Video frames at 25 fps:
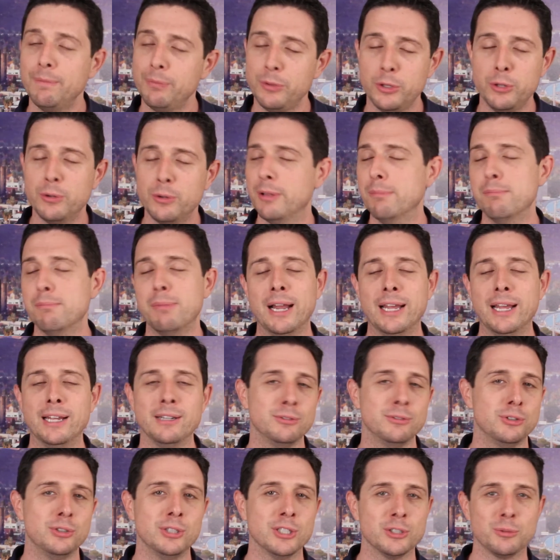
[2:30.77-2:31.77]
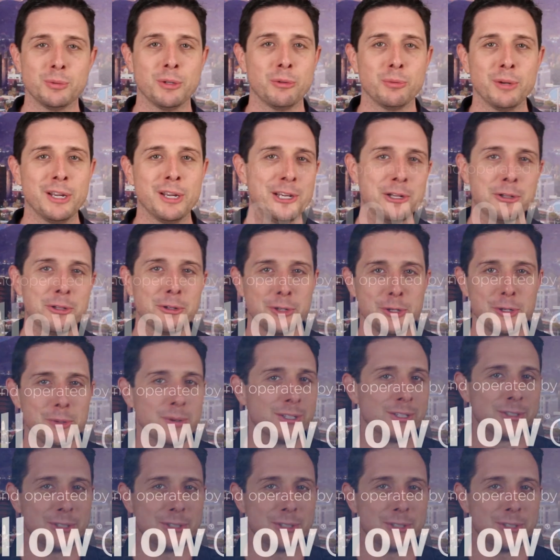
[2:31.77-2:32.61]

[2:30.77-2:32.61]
you can buy it just with regular US